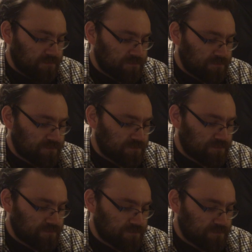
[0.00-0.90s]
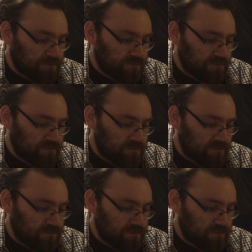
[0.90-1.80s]

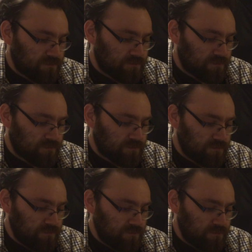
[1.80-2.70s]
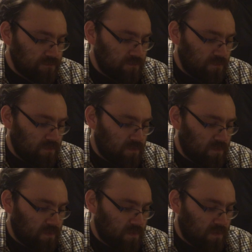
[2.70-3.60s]

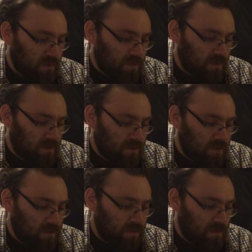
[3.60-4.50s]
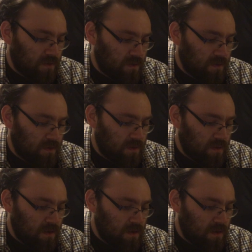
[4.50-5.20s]
[no speech]